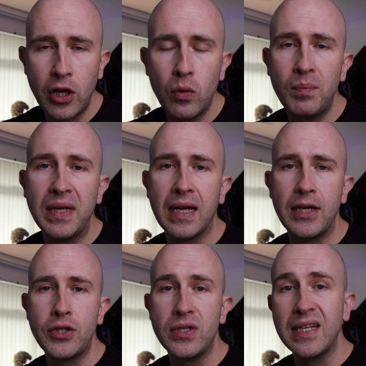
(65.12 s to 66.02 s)
no
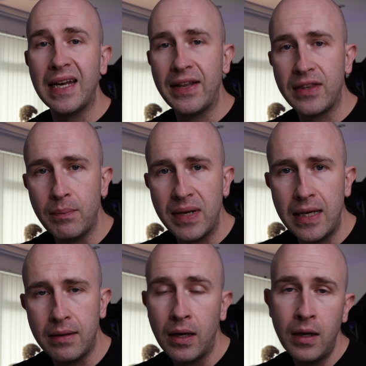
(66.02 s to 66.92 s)
obligation to let them
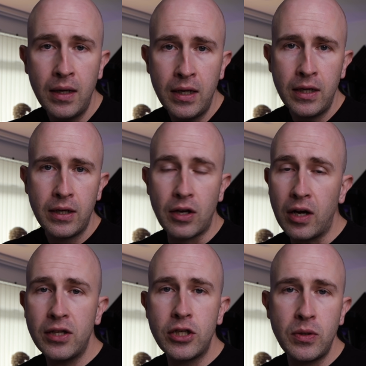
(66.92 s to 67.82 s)
in.
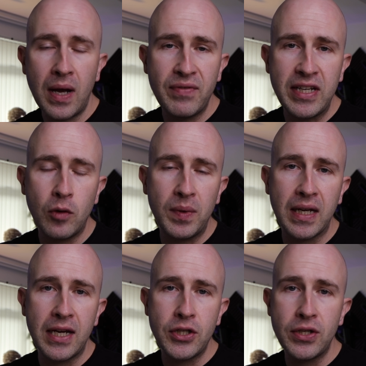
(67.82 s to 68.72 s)
Neither do you have any
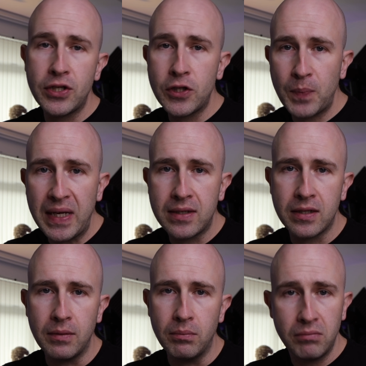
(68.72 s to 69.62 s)
obligation to speak to
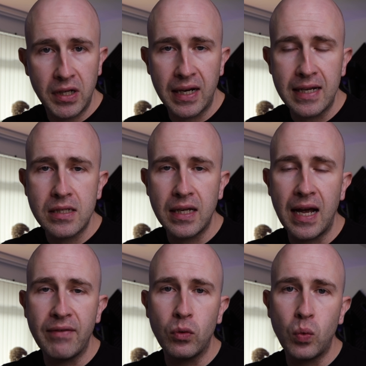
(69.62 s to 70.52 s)
them unless they
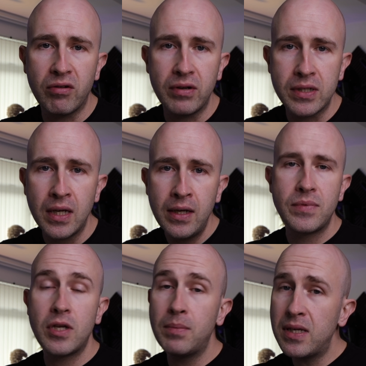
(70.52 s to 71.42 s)
have a warrant.
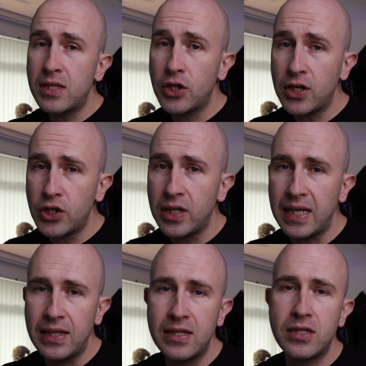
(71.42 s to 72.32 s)
So my suggestion
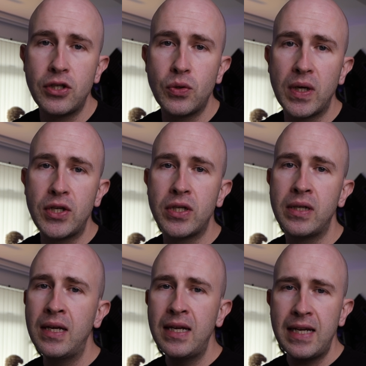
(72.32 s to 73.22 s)
in this
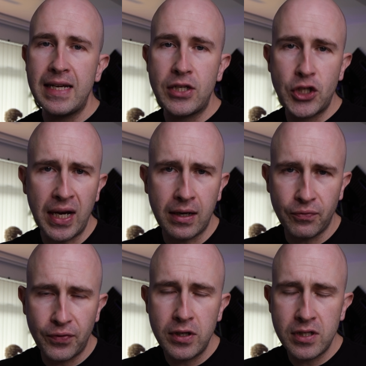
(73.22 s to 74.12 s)
situation is check
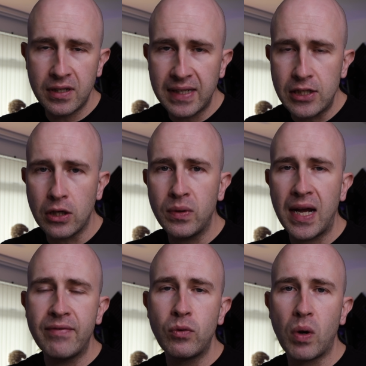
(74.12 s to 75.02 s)
first that they don't
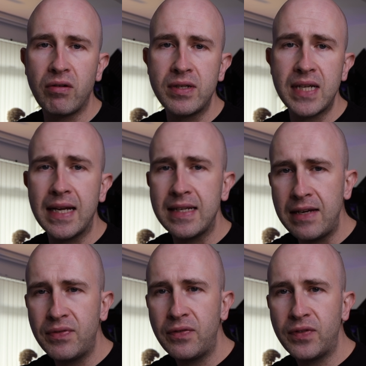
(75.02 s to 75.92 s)
have a warrant and
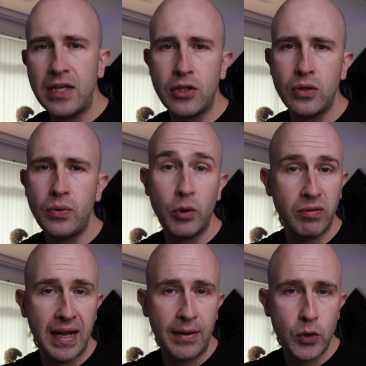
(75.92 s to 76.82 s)
even if they do,
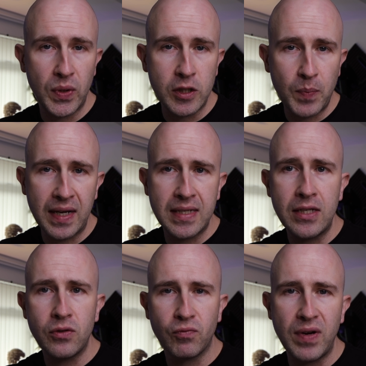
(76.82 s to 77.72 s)
you're allowed to inspect
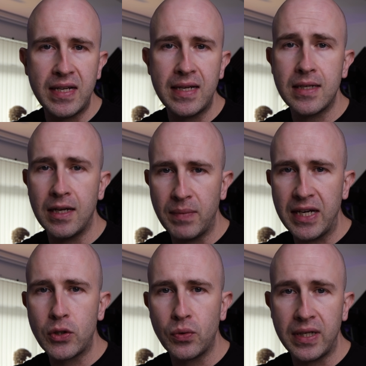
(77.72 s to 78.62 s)
it, read it and
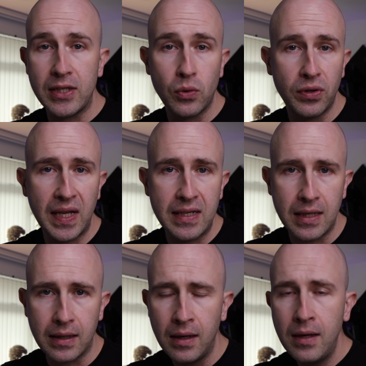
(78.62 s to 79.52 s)
make sure that it's
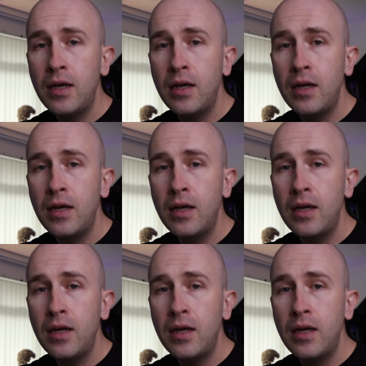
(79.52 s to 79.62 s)
authentic.